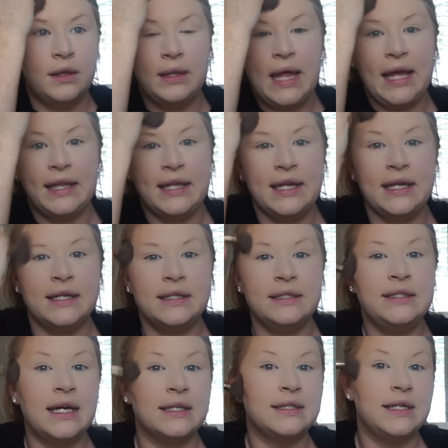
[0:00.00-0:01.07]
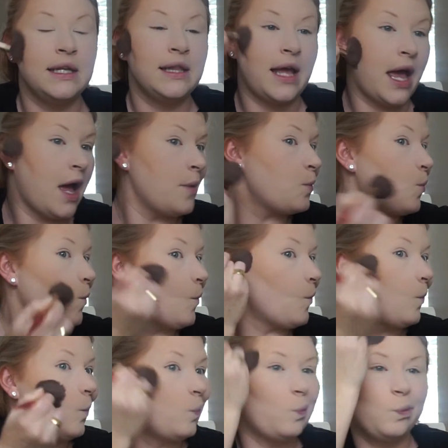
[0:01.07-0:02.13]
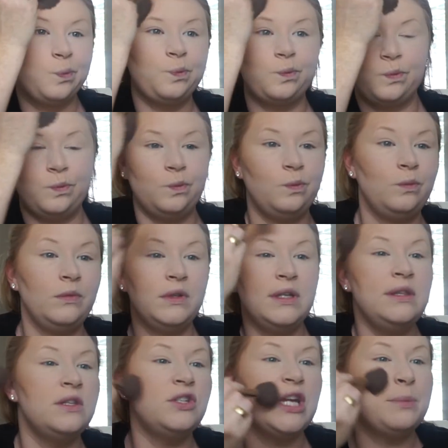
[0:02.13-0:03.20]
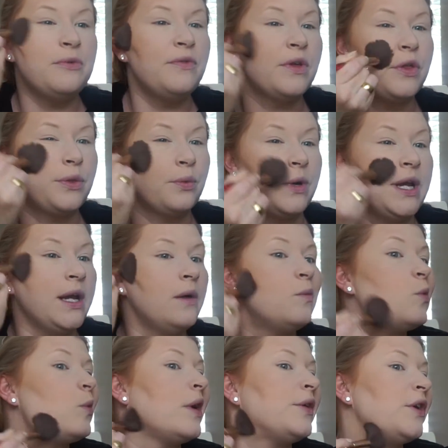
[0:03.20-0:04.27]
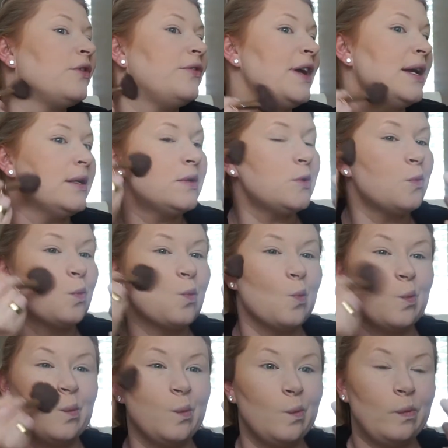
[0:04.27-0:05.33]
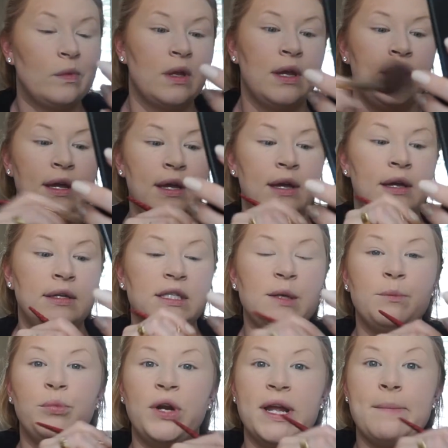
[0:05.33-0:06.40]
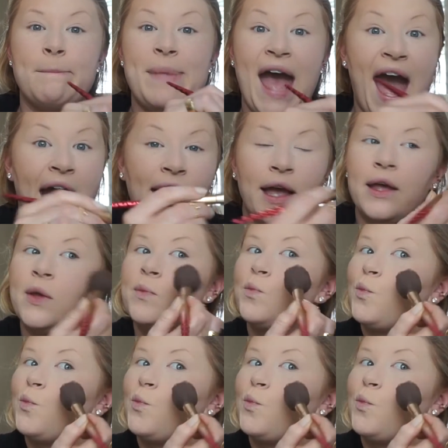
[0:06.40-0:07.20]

lightly dusting that in the shape of a 3 around our face to bring back